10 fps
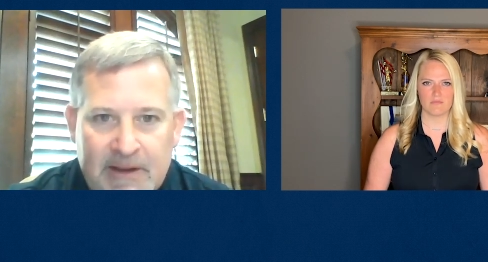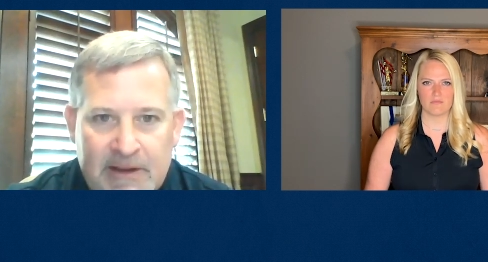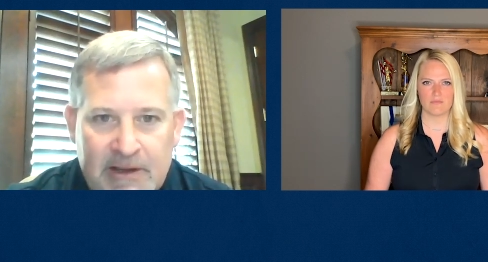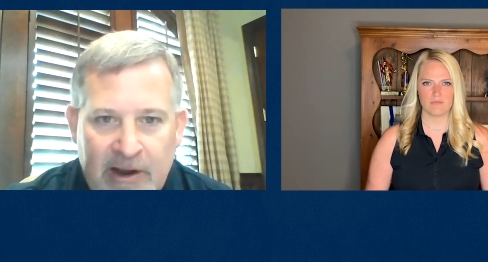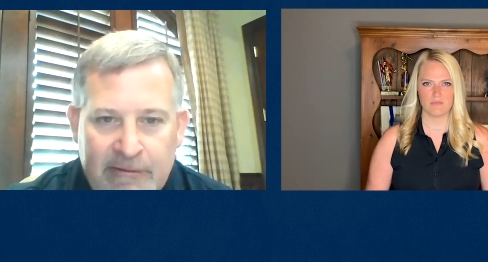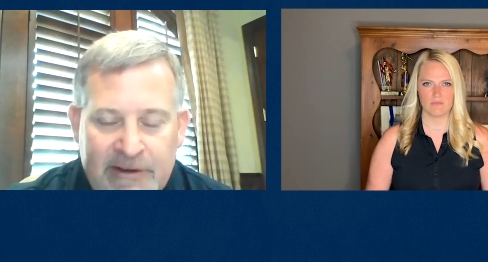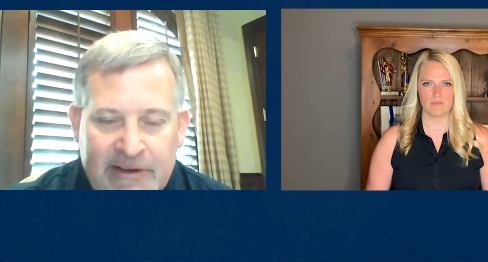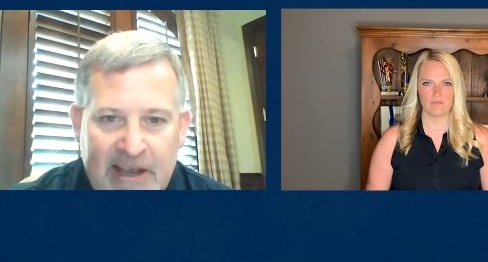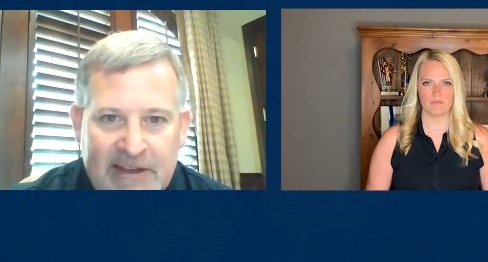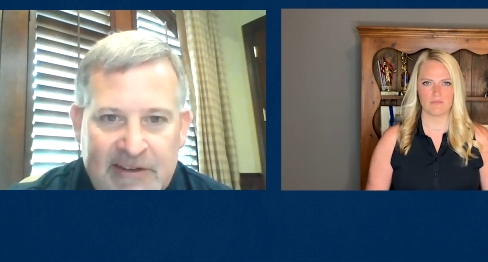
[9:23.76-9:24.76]
Speaker 1: you know, every
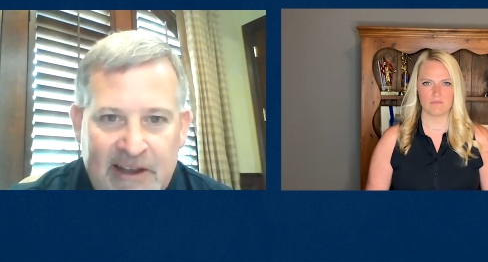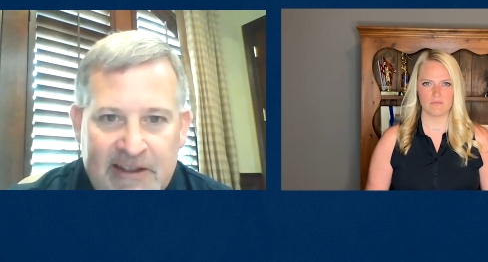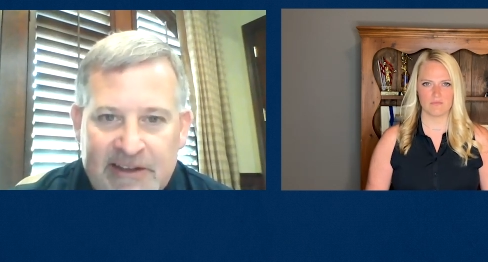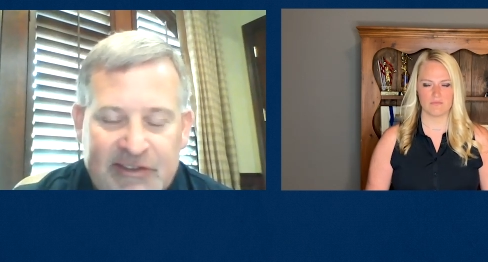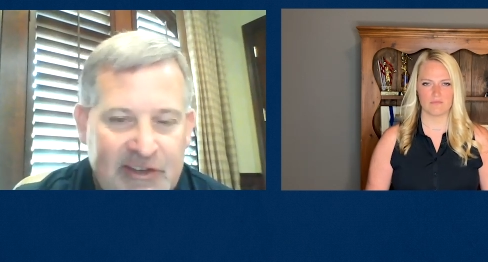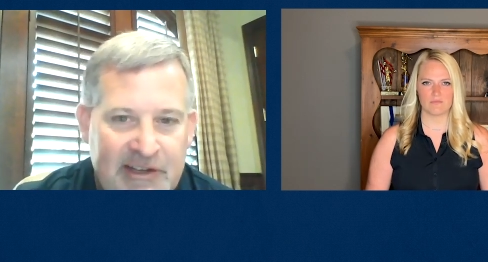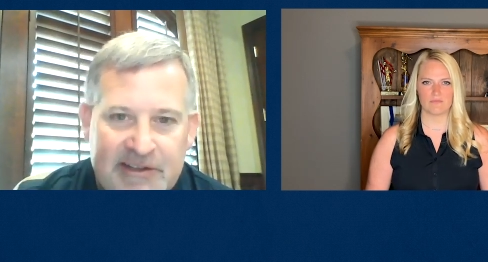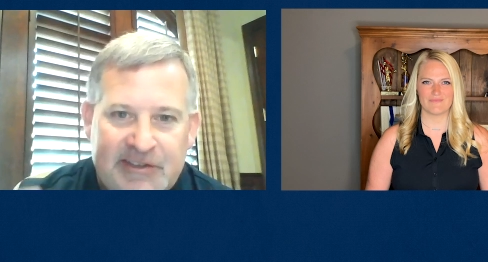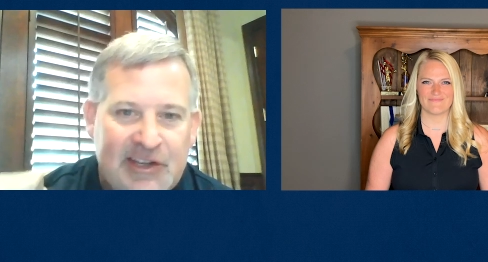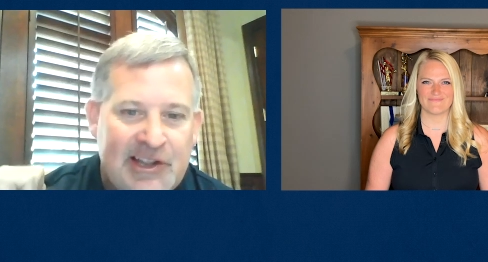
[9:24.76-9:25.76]
day I can tell you this:
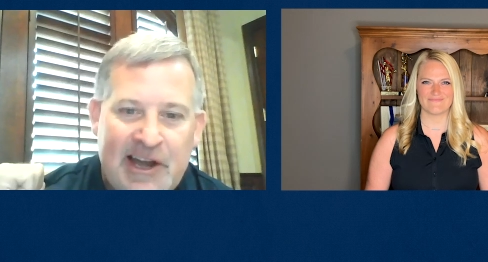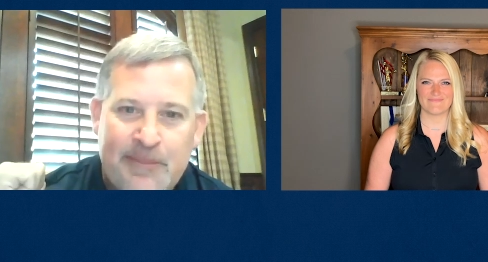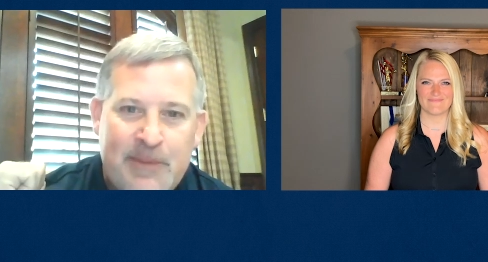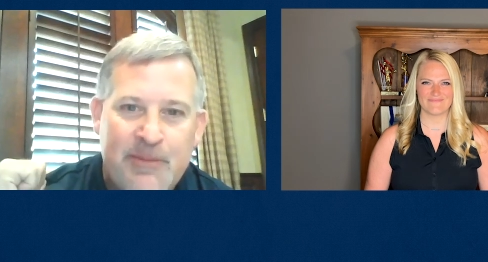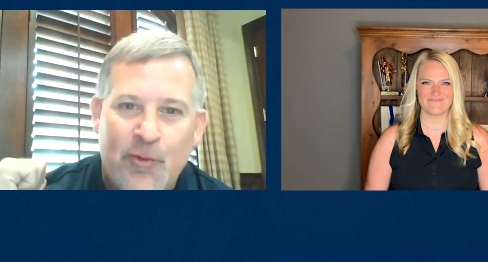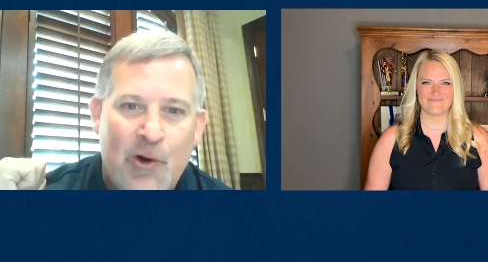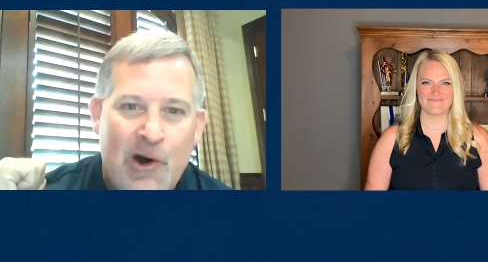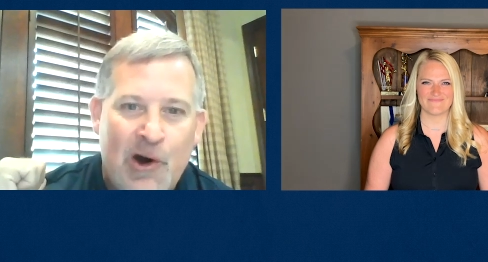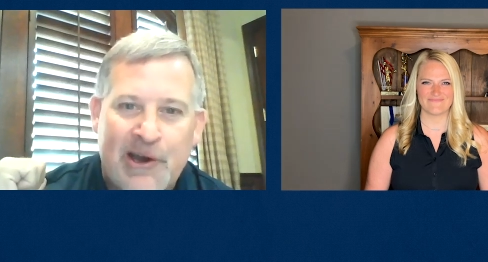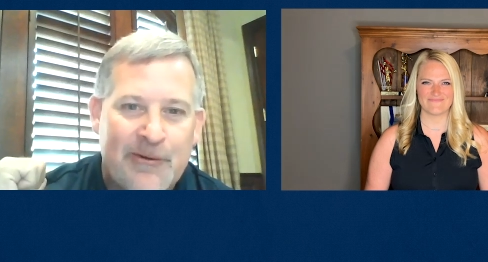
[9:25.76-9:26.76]
see, see a lot of people
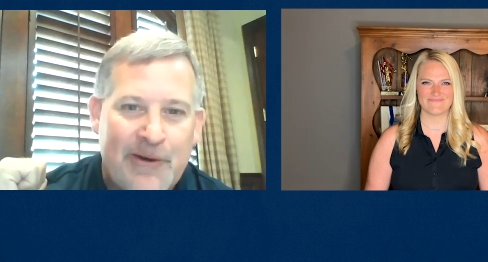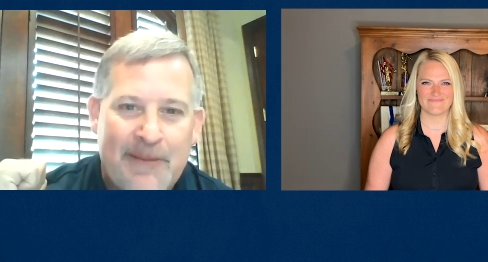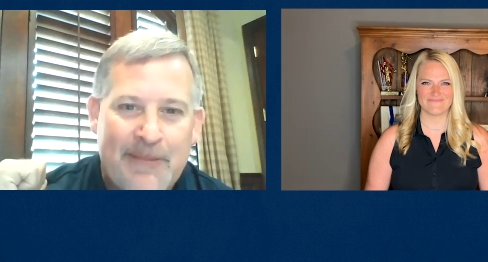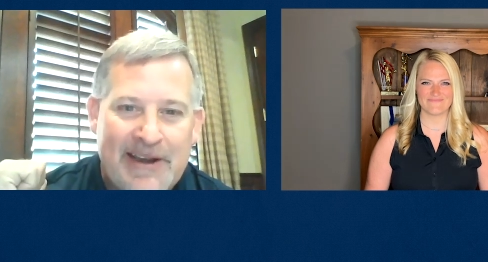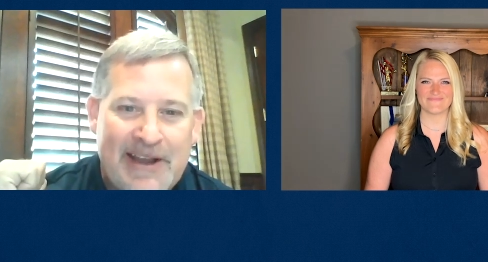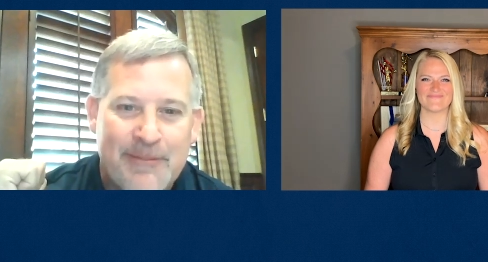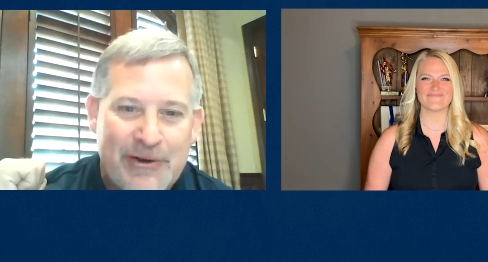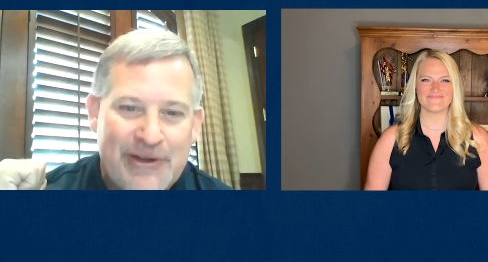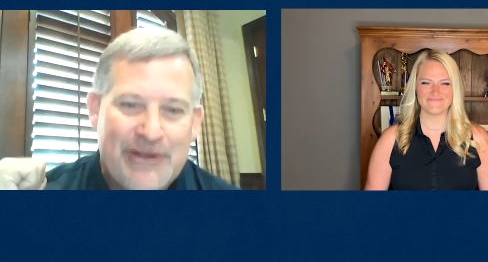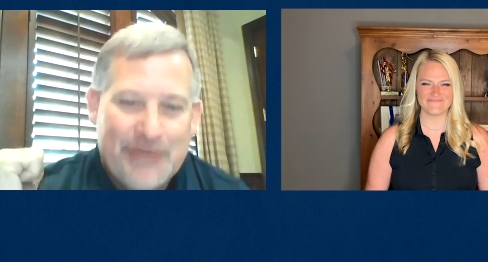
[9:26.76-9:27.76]
walking around my
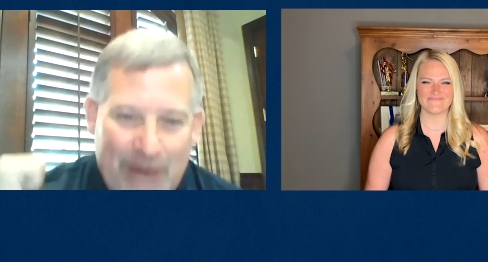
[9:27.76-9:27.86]
neighborhood